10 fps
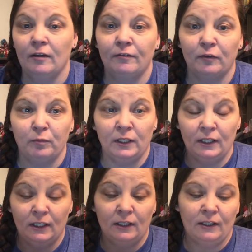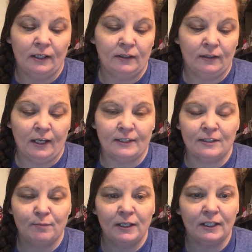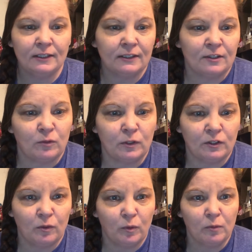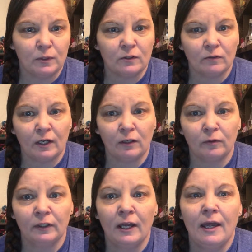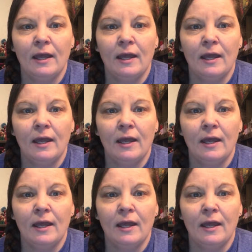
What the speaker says: fit me in at the last minute and switch the appointments around.